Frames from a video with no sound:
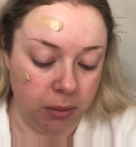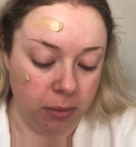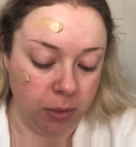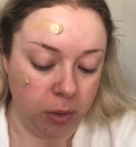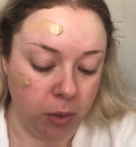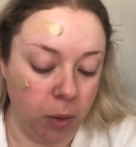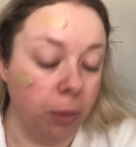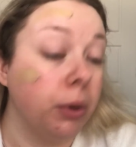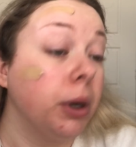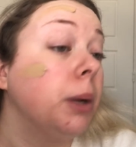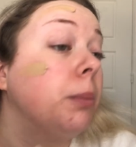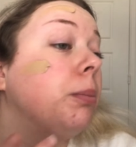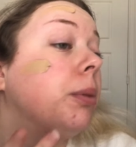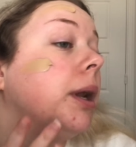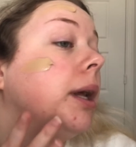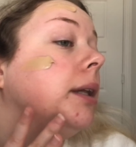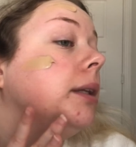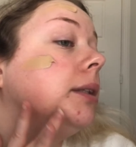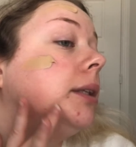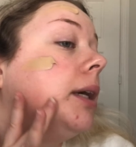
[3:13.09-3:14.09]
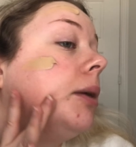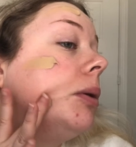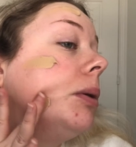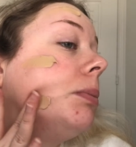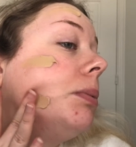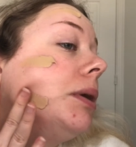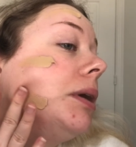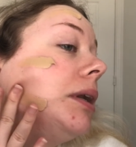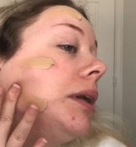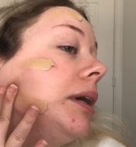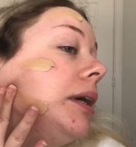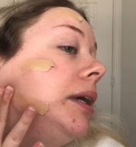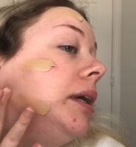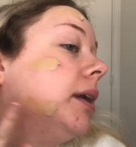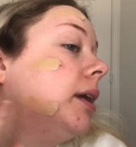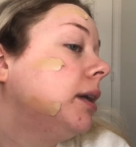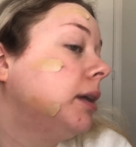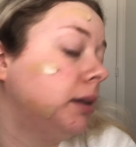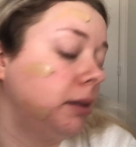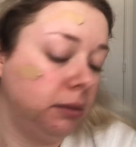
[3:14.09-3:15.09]
Hoping it blends out a bit
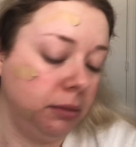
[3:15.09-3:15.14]
lighter.